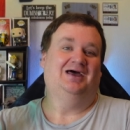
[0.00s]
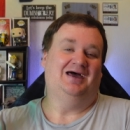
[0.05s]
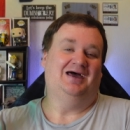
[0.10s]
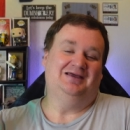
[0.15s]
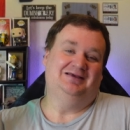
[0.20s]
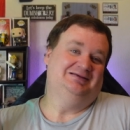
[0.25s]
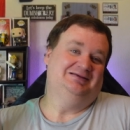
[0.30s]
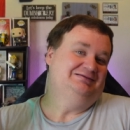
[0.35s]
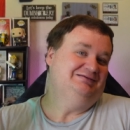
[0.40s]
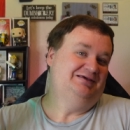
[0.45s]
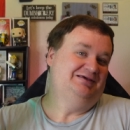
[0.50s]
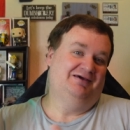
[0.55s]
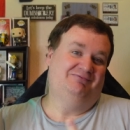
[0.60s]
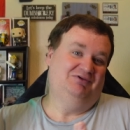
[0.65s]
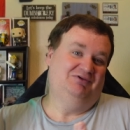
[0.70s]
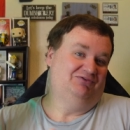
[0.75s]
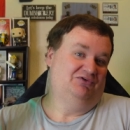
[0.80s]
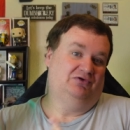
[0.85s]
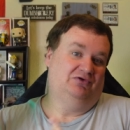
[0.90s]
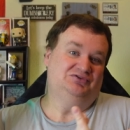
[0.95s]
I
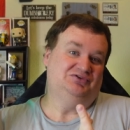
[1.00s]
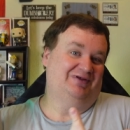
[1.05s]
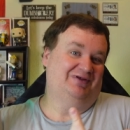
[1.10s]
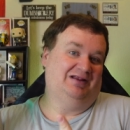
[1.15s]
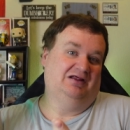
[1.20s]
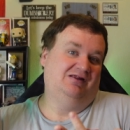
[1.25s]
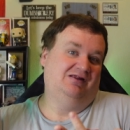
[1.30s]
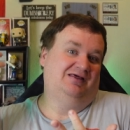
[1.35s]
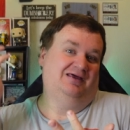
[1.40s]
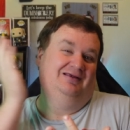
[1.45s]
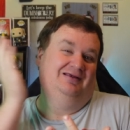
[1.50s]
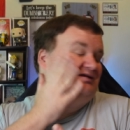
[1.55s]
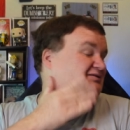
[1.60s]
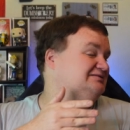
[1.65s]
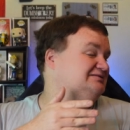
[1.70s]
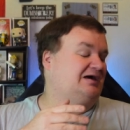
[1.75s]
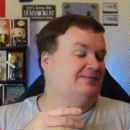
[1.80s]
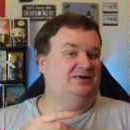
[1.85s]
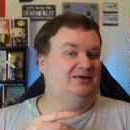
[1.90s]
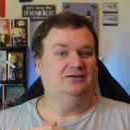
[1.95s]
mean,
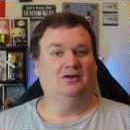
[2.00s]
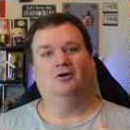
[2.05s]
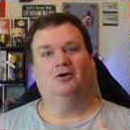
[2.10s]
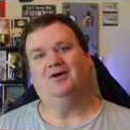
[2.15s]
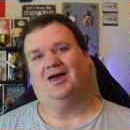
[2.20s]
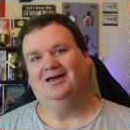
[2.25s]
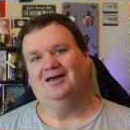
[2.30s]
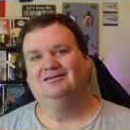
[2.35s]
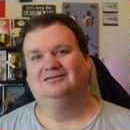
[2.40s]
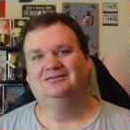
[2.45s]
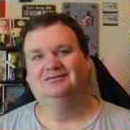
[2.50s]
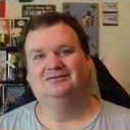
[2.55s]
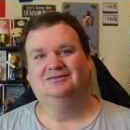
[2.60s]
stop it. Okay.